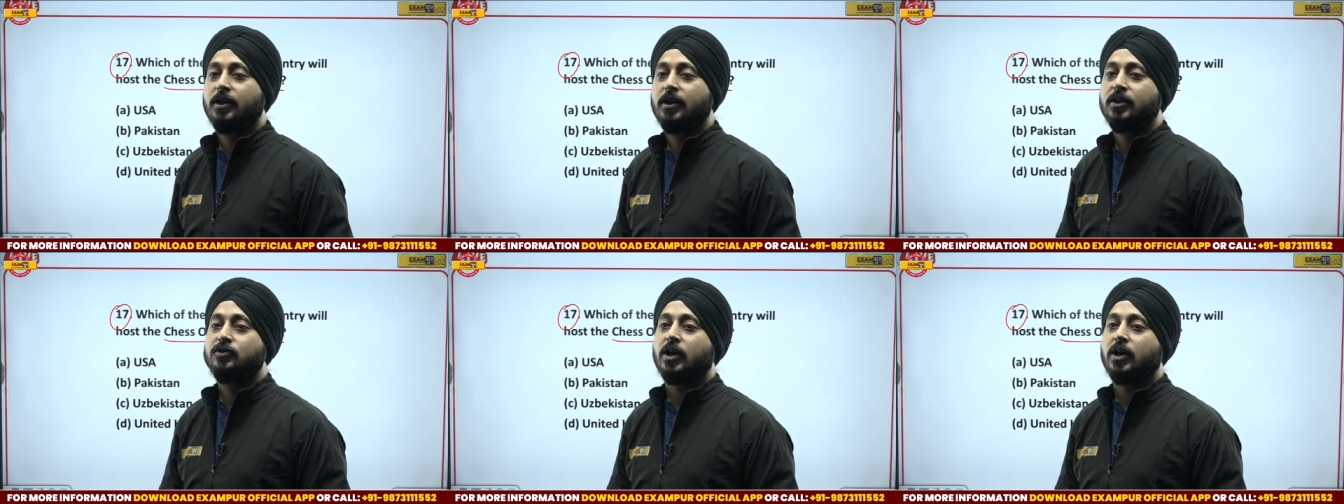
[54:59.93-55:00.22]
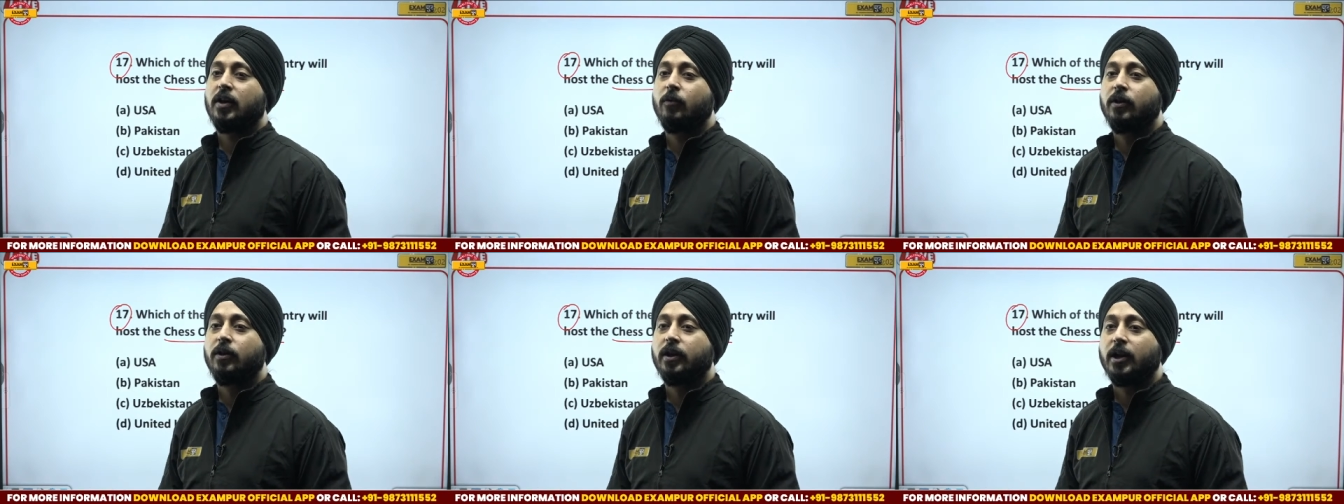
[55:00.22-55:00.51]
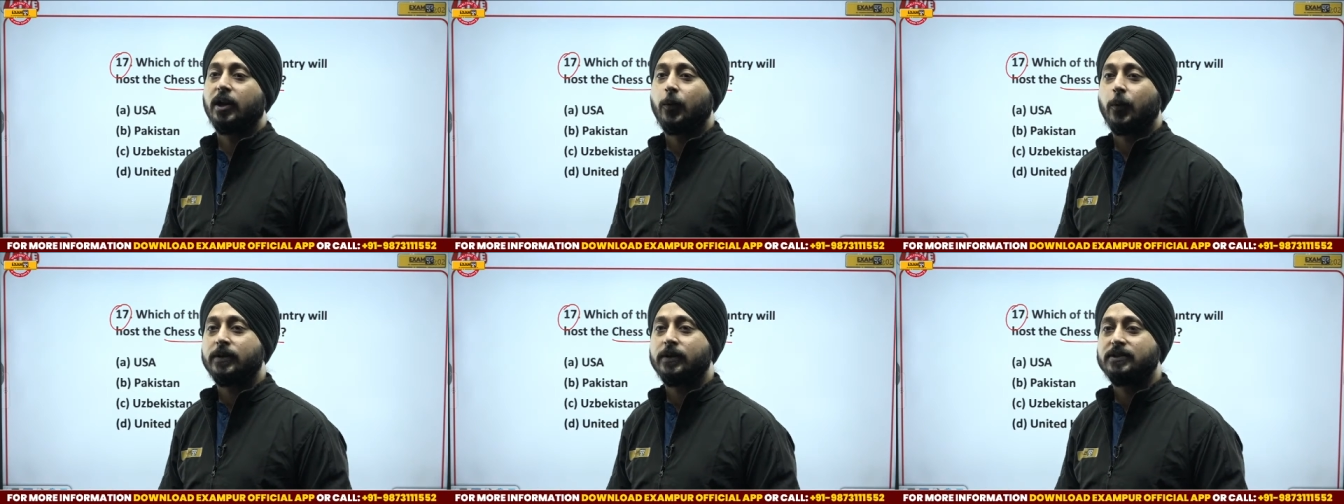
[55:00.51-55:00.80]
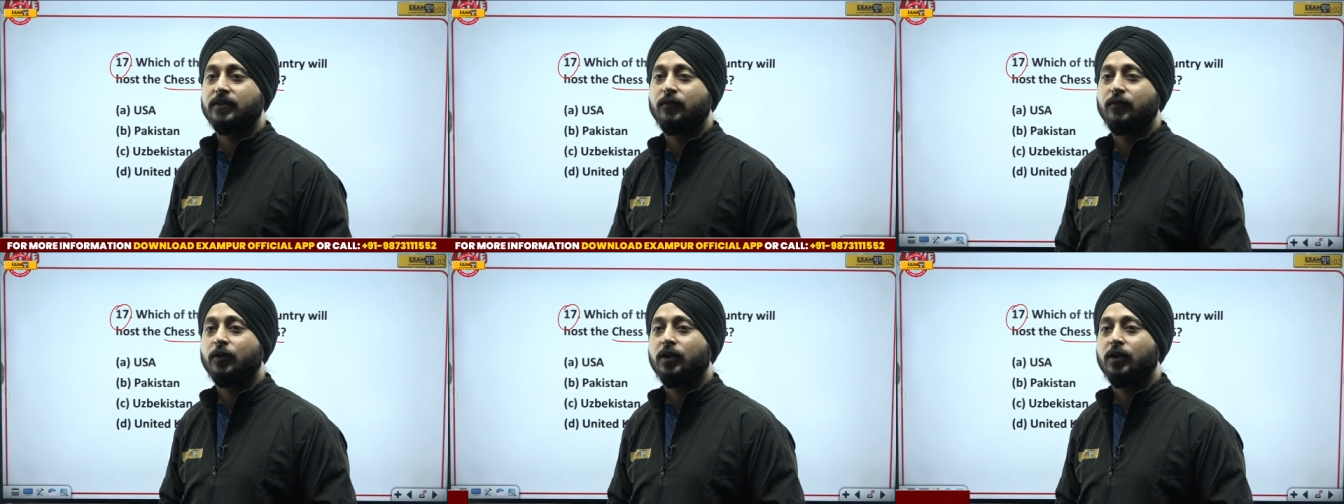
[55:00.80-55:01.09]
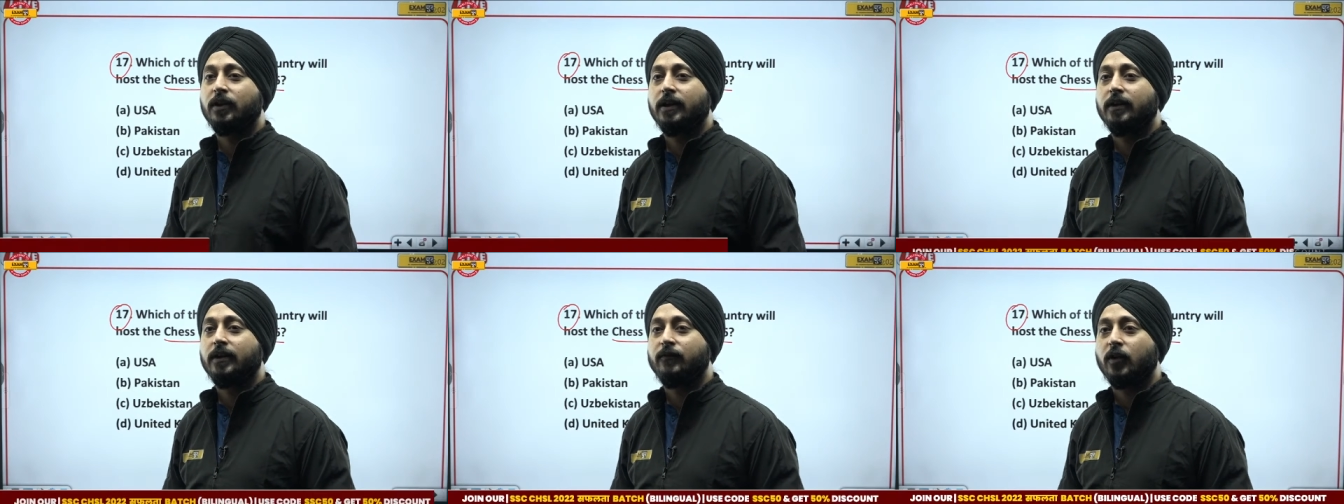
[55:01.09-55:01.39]
So I would request if you
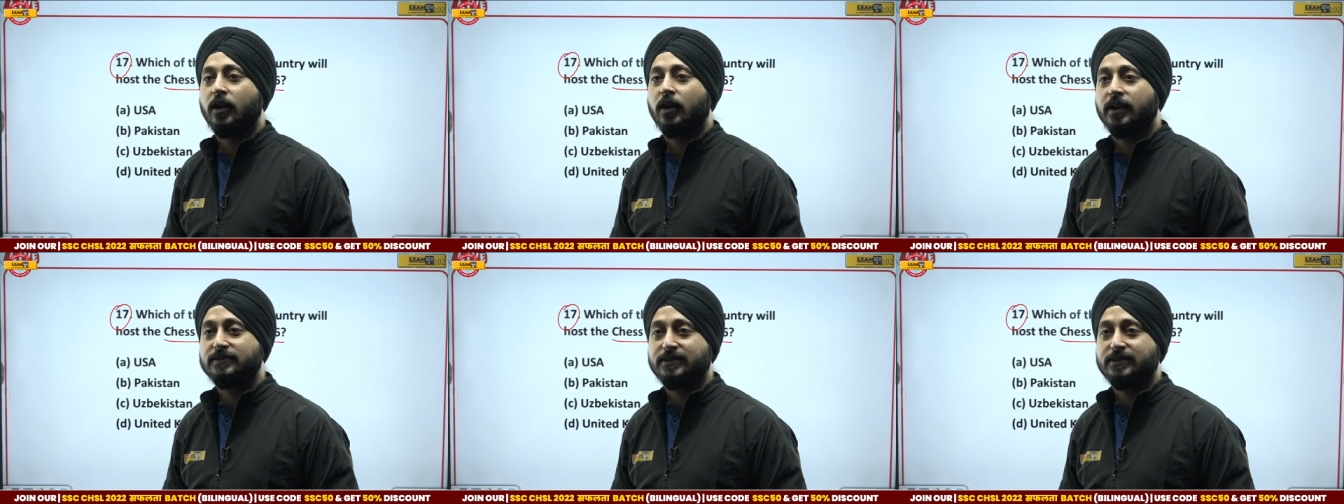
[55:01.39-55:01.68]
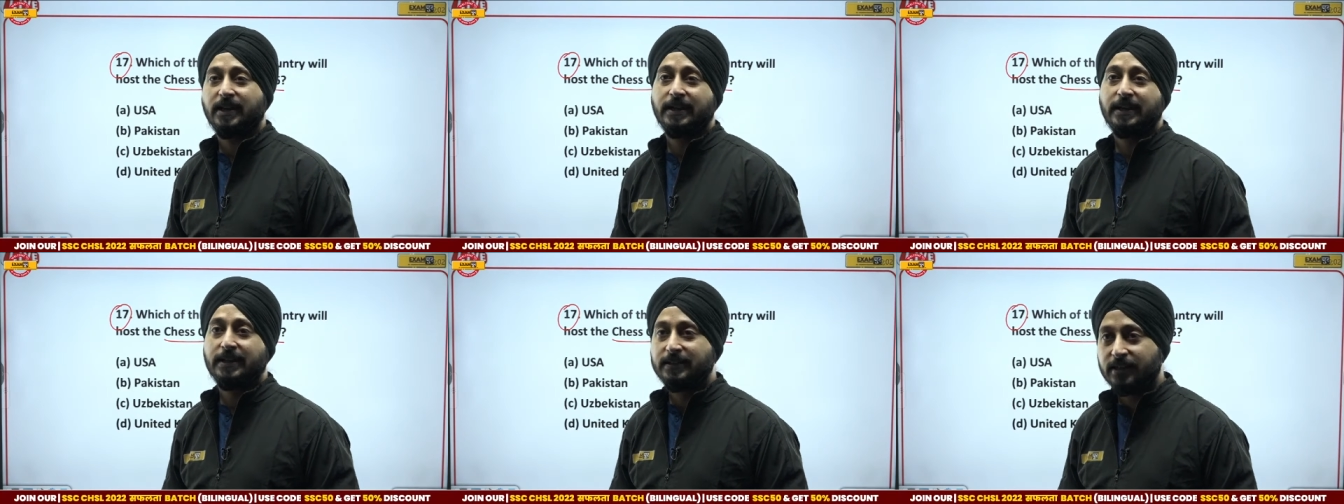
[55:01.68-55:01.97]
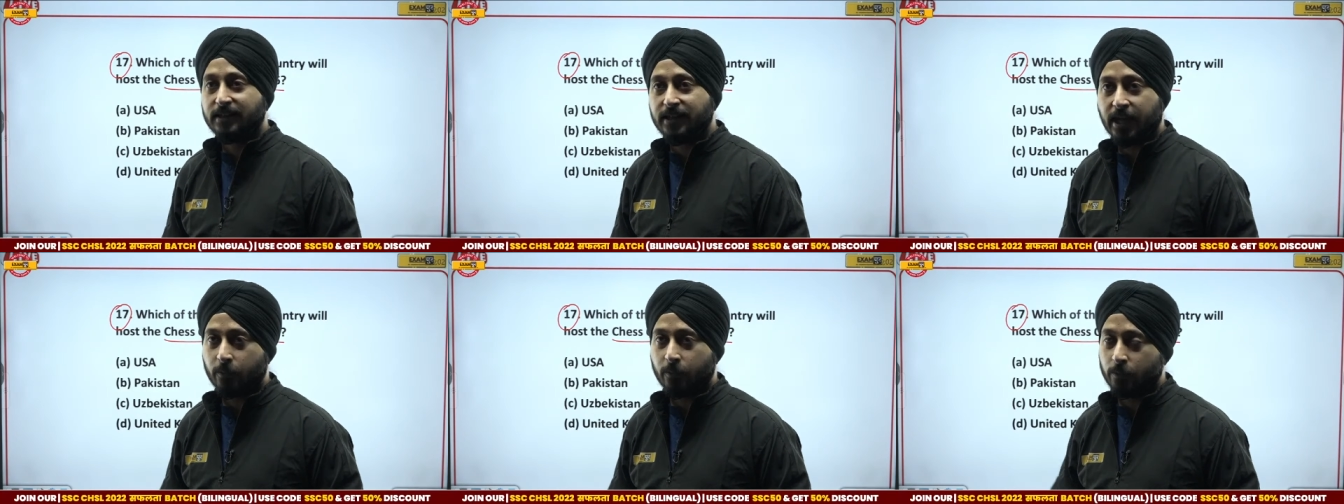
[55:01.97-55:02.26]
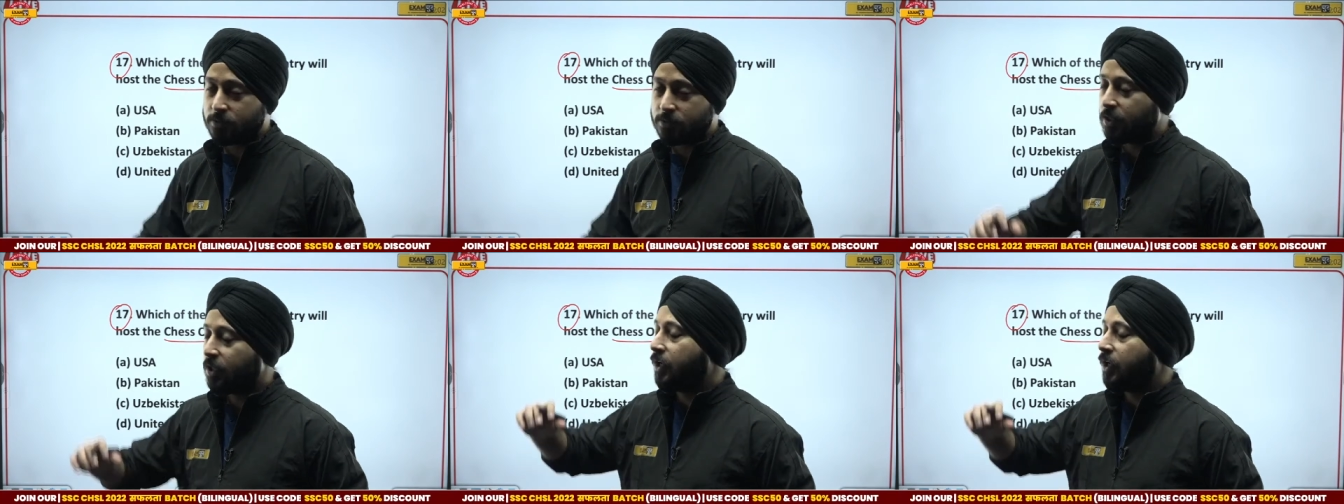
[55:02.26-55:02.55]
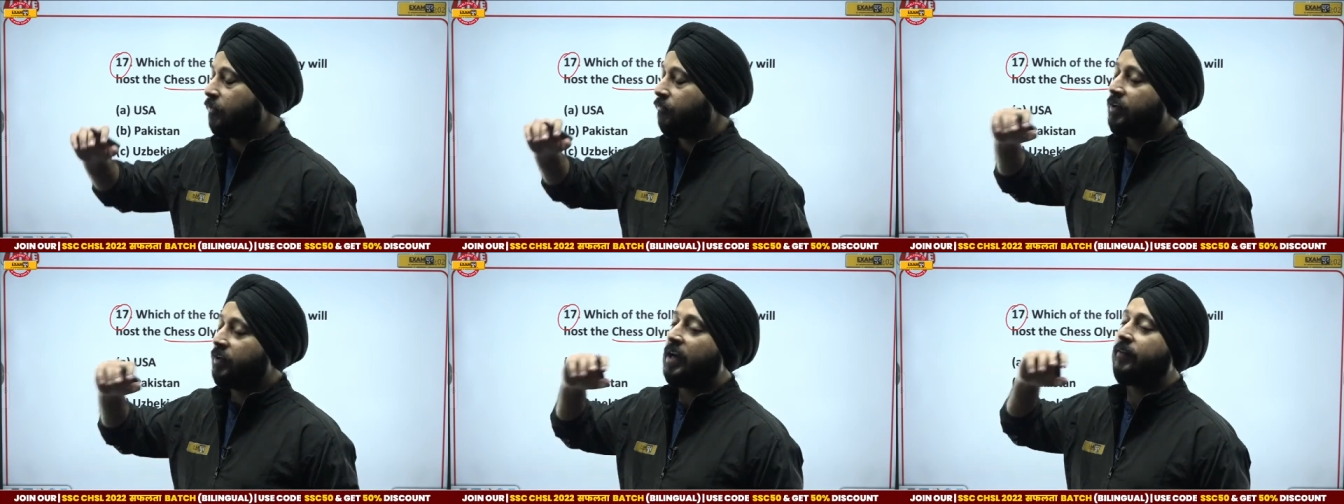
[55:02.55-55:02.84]
if you understand Hindi language,
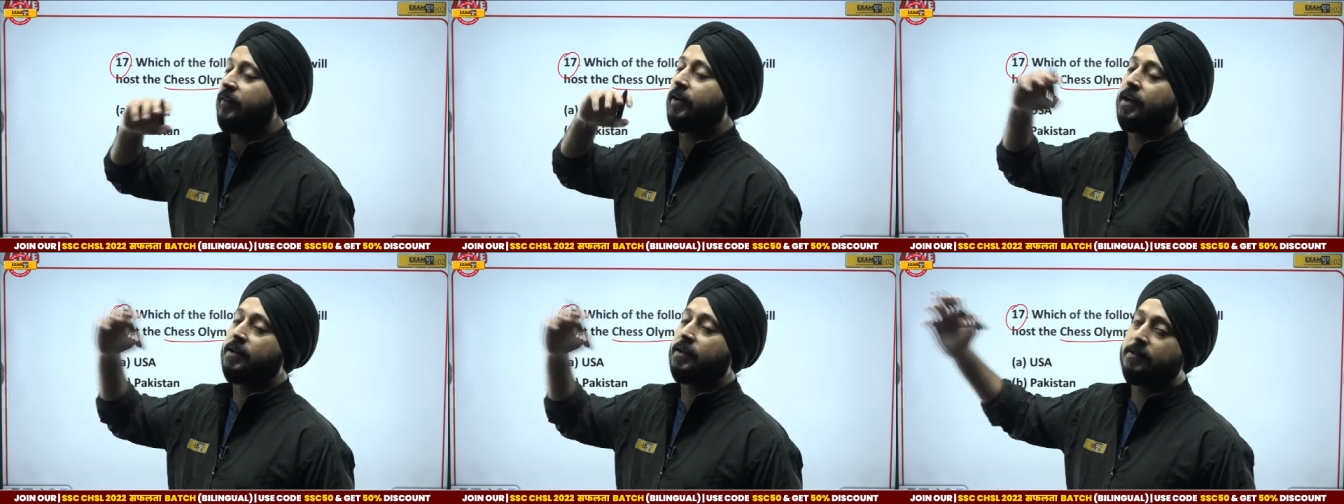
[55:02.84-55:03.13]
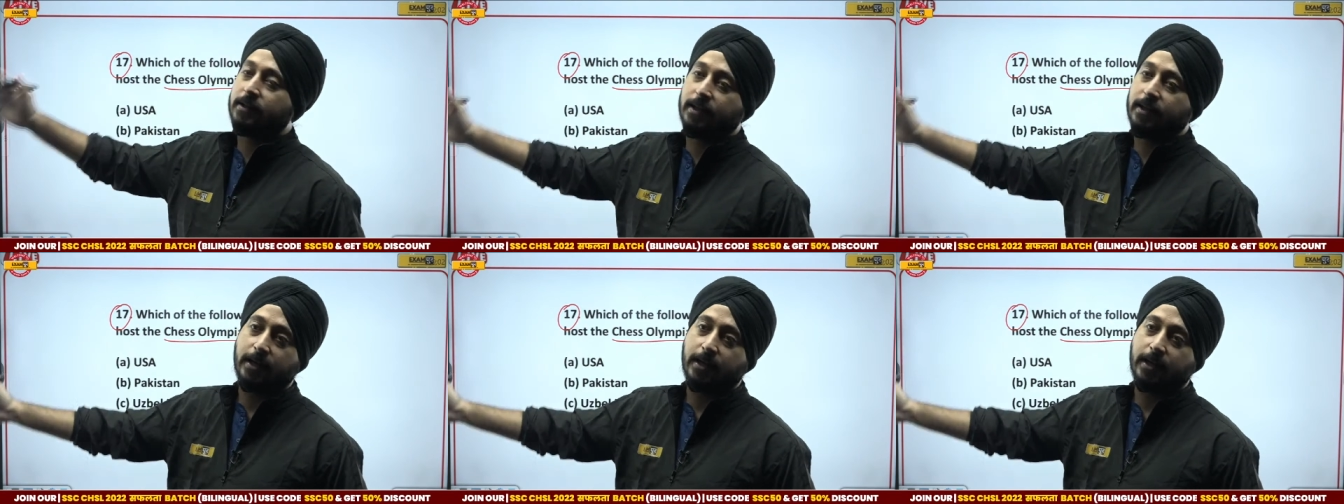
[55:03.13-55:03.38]
we have another